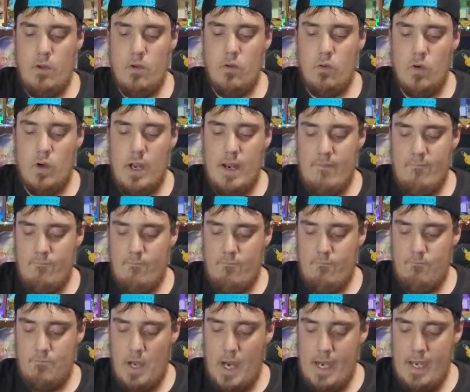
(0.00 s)
All right.
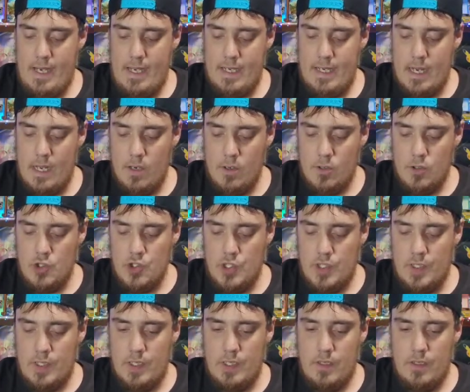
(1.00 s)
Fighting
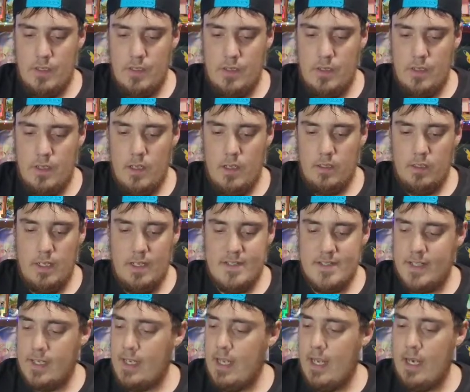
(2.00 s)
Energy.
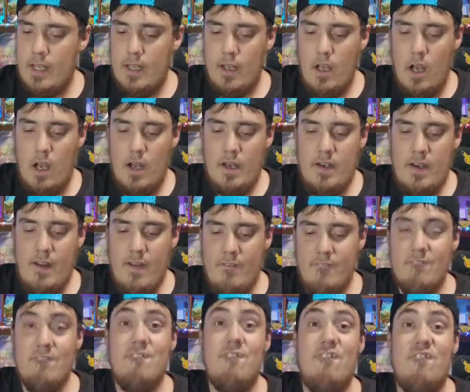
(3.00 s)
Let's get it.
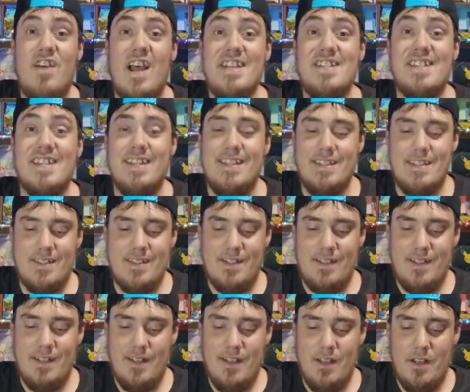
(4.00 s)
Unpheasant.
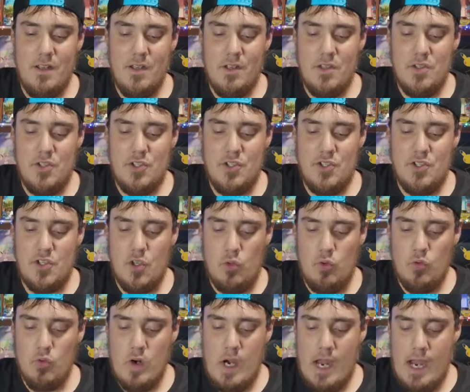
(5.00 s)

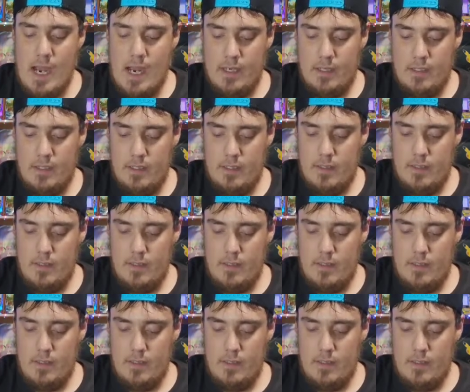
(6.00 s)
Solrock.